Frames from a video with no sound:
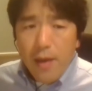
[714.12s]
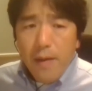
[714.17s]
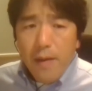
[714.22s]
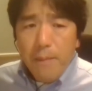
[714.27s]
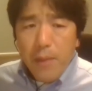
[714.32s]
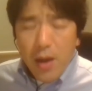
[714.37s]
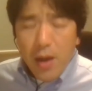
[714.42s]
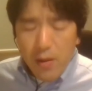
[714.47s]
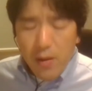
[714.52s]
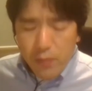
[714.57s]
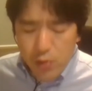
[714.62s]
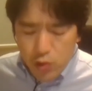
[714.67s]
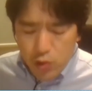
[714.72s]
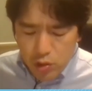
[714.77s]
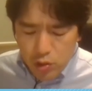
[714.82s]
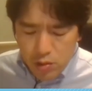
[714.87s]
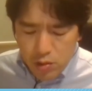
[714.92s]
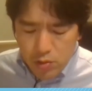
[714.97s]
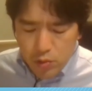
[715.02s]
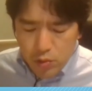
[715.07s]

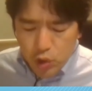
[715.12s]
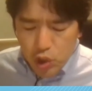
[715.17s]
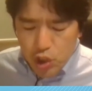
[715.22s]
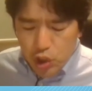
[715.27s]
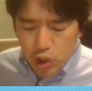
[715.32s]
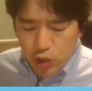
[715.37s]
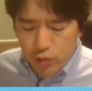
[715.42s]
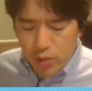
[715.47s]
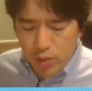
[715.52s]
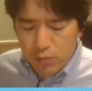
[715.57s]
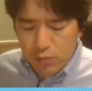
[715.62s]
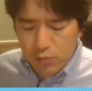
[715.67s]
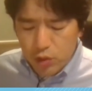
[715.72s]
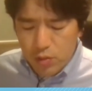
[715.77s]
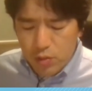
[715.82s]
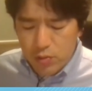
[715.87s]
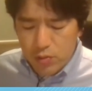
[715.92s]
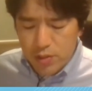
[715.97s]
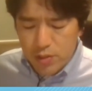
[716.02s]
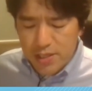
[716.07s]
Perfusion scintigram
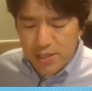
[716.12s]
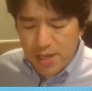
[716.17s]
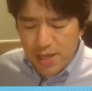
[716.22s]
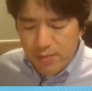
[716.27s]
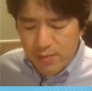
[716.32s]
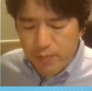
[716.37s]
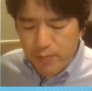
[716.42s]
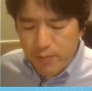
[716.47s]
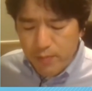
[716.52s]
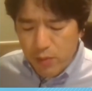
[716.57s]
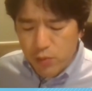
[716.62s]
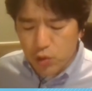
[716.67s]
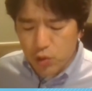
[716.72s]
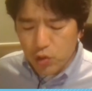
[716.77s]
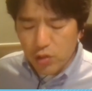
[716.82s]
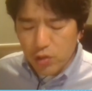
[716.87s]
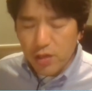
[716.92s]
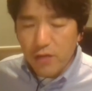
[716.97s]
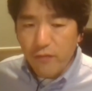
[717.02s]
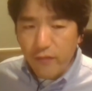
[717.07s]
shows the same
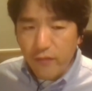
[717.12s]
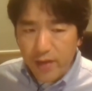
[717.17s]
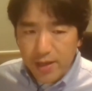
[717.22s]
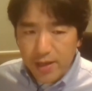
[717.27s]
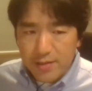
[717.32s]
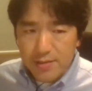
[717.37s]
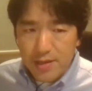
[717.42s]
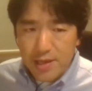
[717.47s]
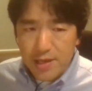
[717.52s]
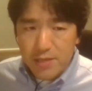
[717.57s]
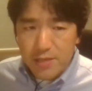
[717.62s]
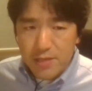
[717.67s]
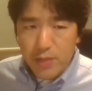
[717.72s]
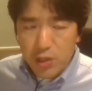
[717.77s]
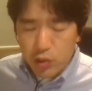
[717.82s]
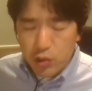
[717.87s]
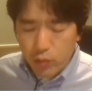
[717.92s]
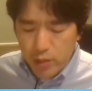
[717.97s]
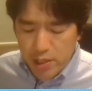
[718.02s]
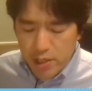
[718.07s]
perfusion defect,
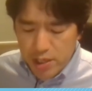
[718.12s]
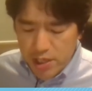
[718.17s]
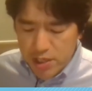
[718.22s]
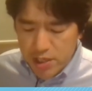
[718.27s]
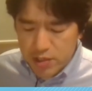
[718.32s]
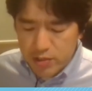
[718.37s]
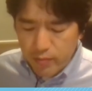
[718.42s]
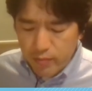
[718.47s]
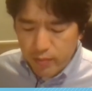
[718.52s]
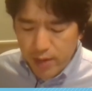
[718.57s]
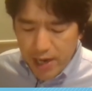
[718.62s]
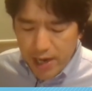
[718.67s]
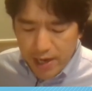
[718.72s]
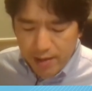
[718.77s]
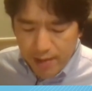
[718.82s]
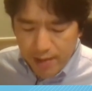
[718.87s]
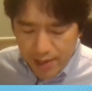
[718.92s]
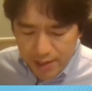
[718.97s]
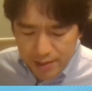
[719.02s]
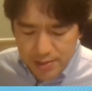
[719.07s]
especially in the
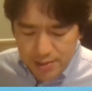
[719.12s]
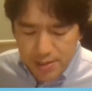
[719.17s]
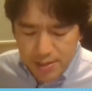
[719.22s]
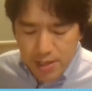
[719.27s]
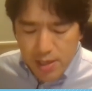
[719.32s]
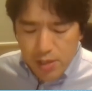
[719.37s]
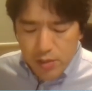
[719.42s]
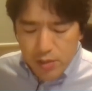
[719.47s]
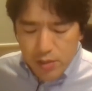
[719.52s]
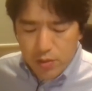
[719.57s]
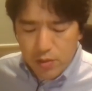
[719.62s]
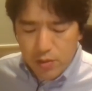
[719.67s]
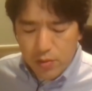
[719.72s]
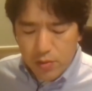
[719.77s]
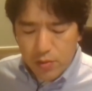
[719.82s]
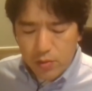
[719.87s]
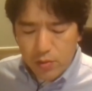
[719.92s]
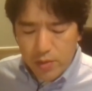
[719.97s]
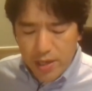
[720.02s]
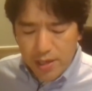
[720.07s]
right lungs.
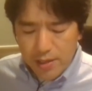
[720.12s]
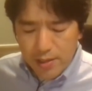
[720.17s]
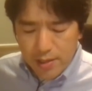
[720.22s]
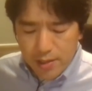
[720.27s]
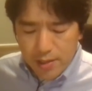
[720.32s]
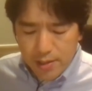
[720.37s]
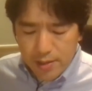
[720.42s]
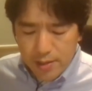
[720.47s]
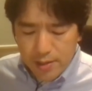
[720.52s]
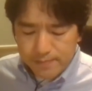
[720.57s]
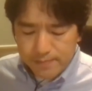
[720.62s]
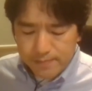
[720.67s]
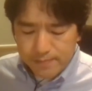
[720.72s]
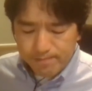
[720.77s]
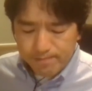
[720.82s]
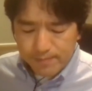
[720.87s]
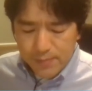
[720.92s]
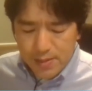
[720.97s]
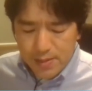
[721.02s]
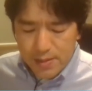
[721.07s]
So, and
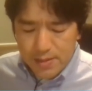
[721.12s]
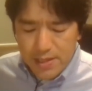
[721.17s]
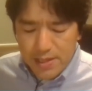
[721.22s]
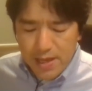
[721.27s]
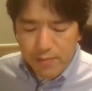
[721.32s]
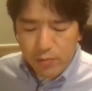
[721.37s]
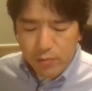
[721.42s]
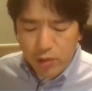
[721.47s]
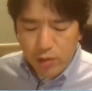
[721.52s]
some